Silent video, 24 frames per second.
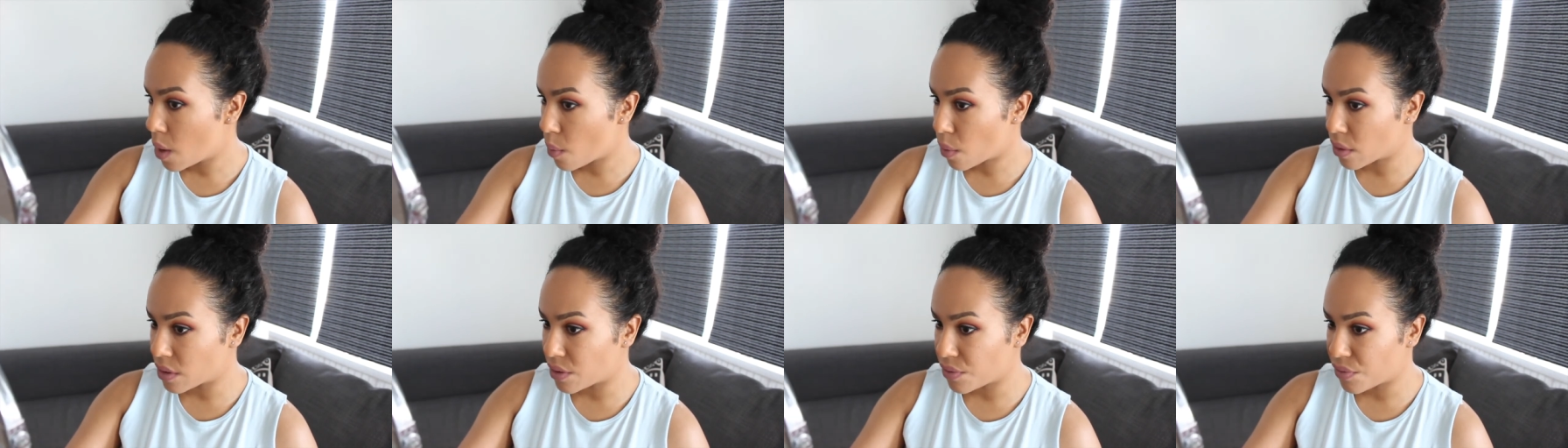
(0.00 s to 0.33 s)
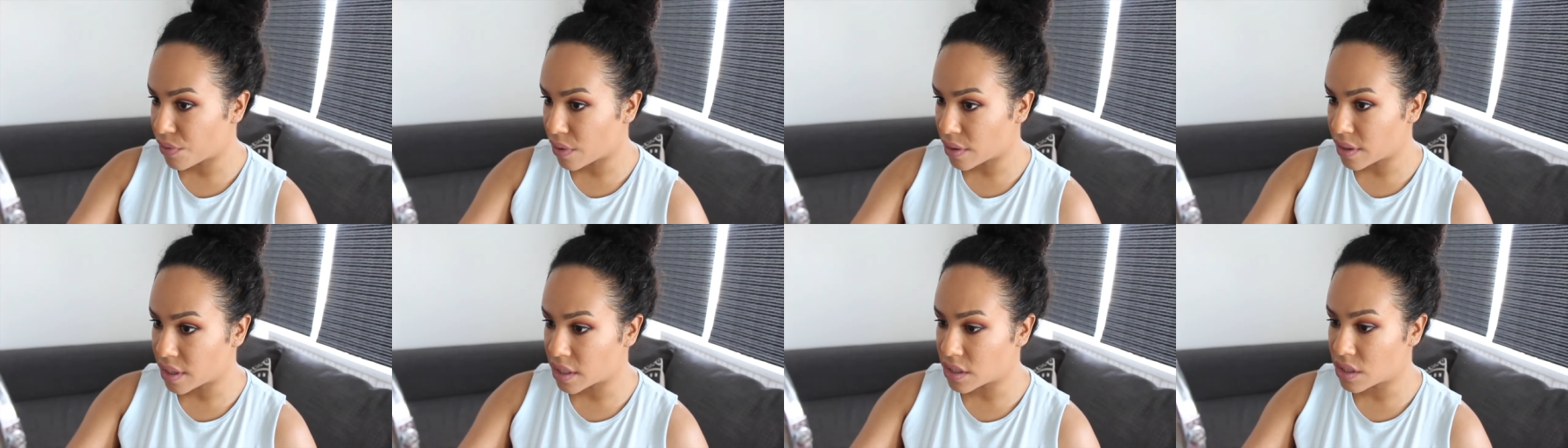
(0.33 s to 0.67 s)
what the
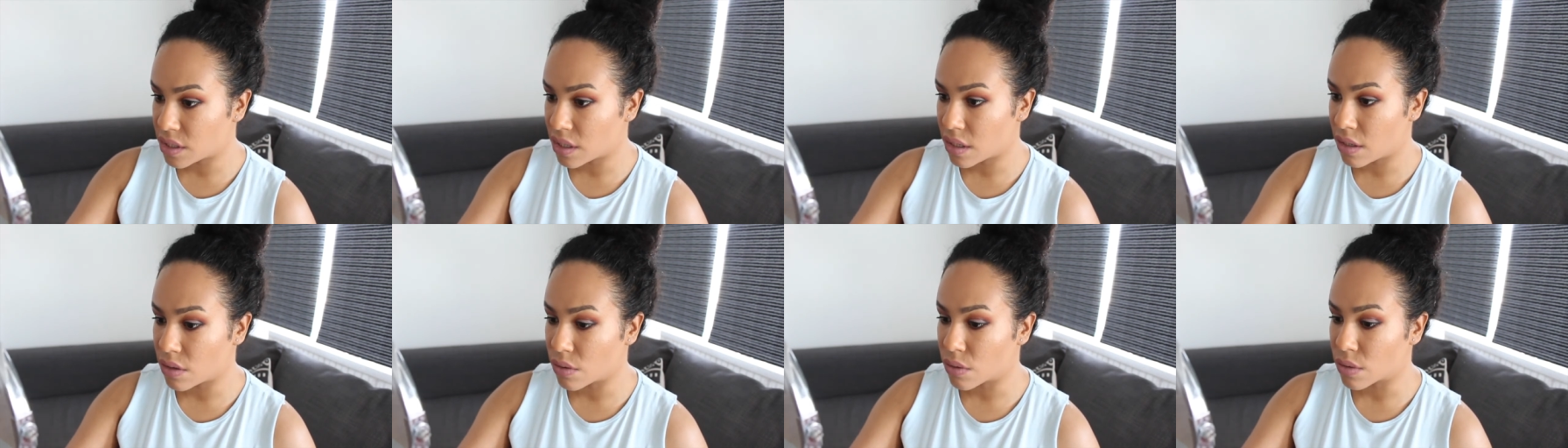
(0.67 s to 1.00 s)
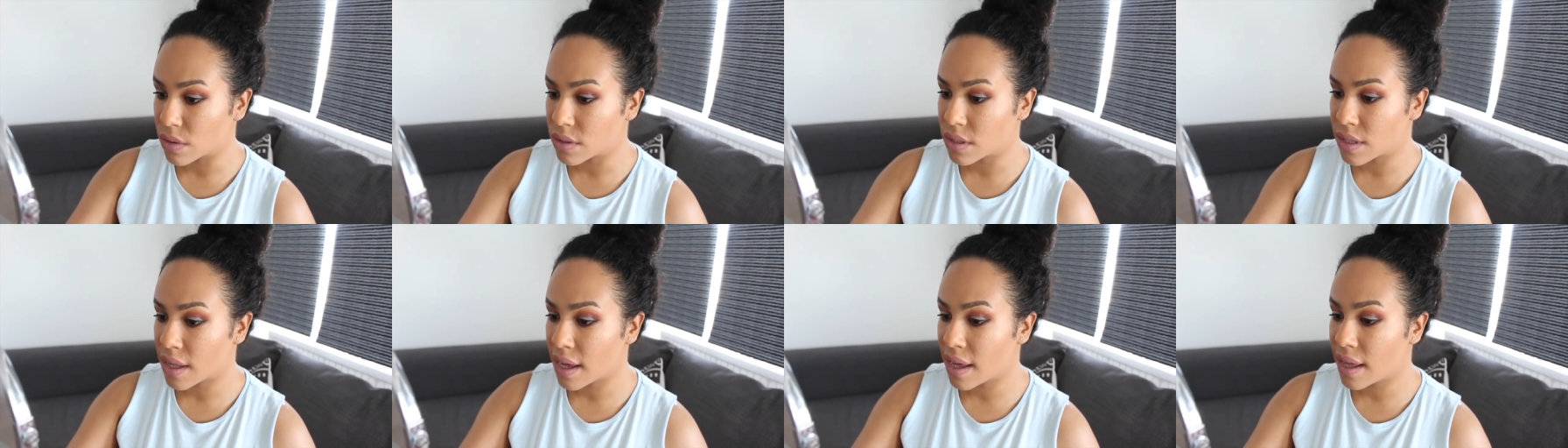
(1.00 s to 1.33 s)
foundation
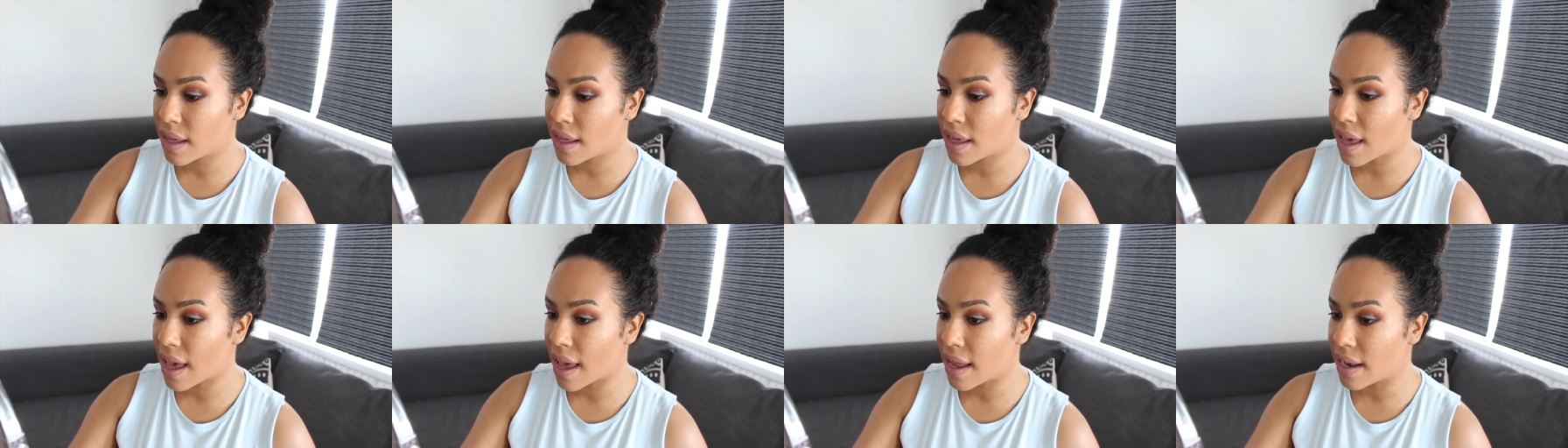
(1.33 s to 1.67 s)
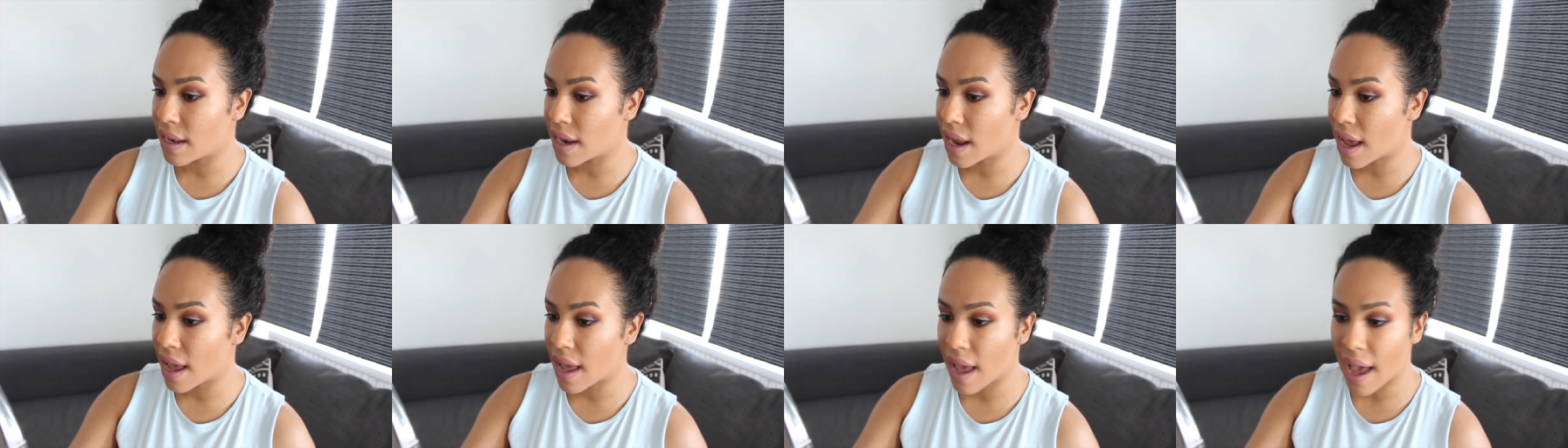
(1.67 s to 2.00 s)
looks like.
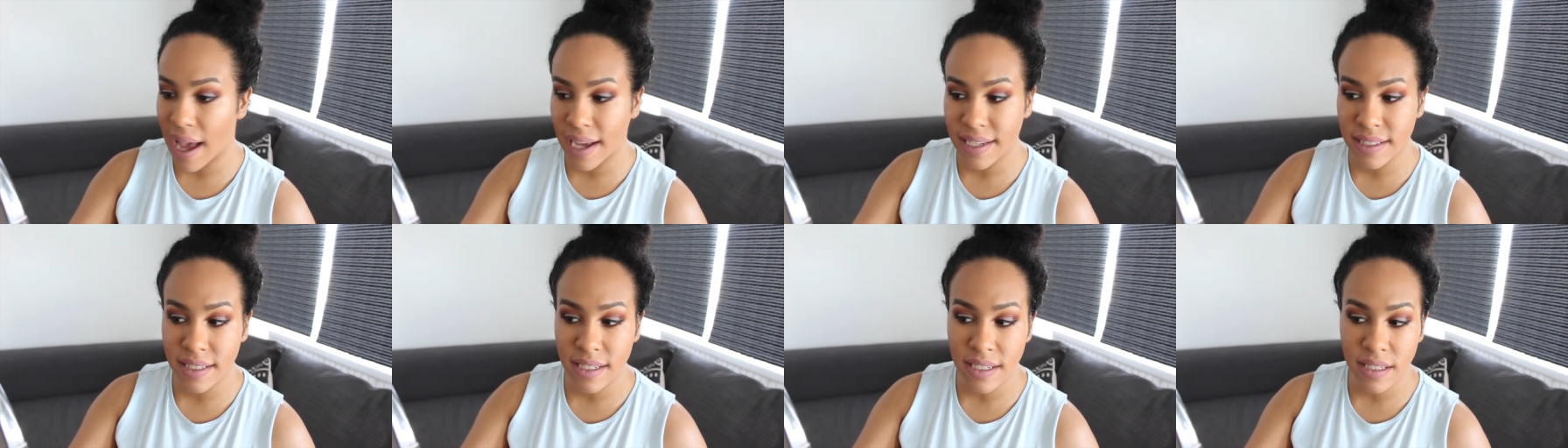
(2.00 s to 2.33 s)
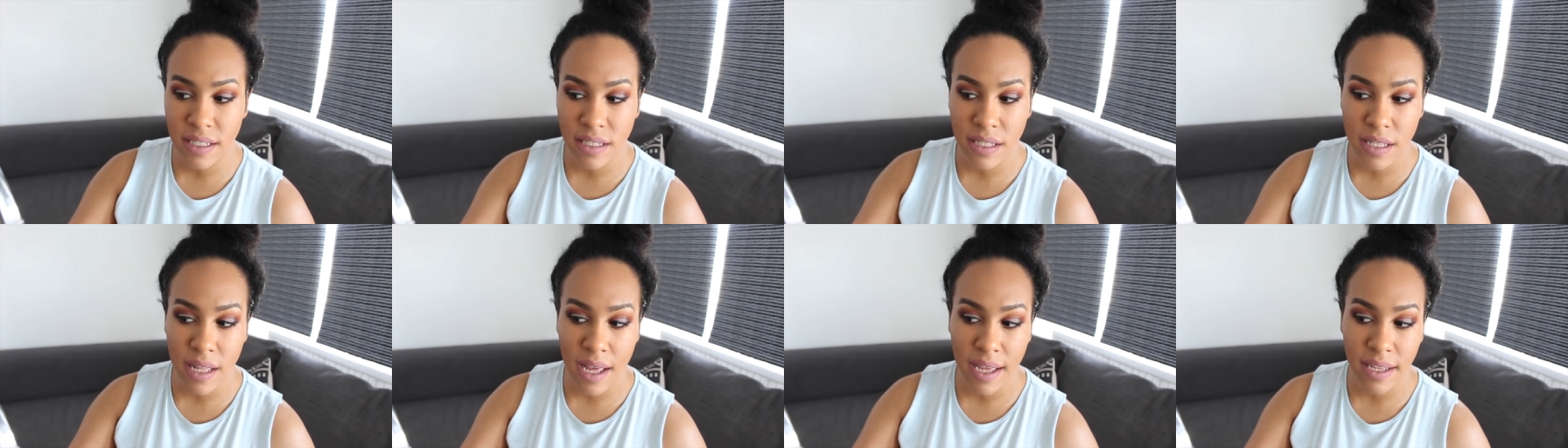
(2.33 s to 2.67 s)
And as
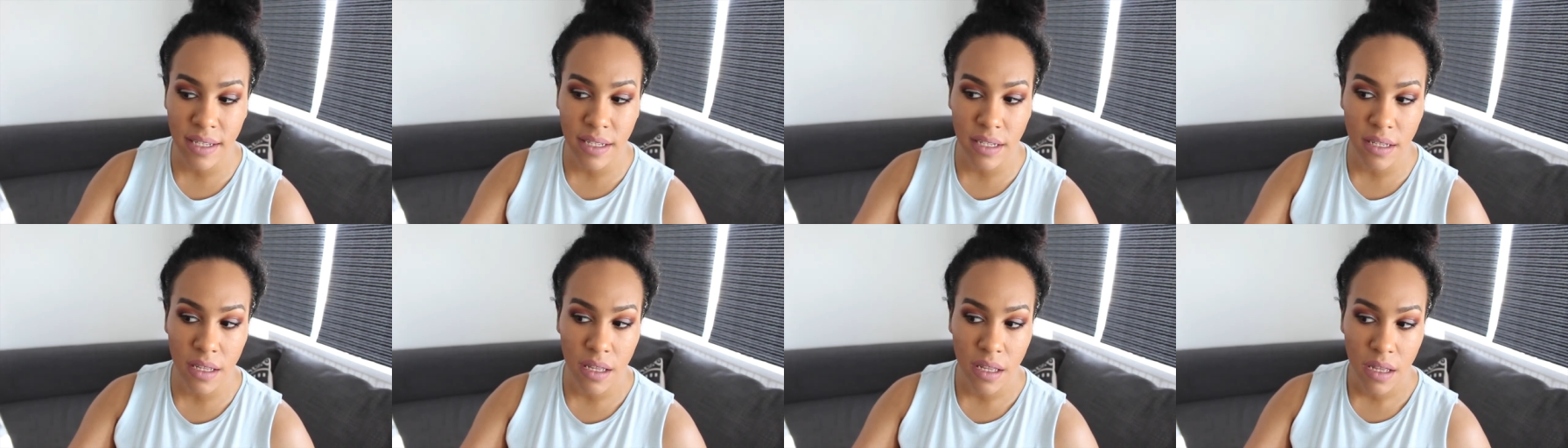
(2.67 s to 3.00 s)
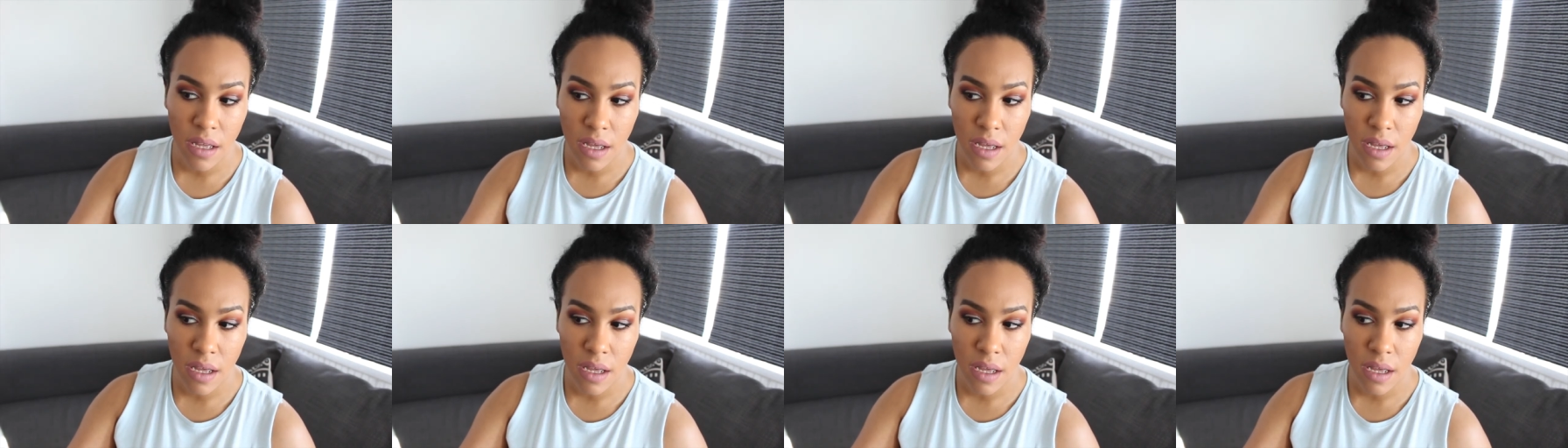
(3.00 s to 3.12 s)
it's like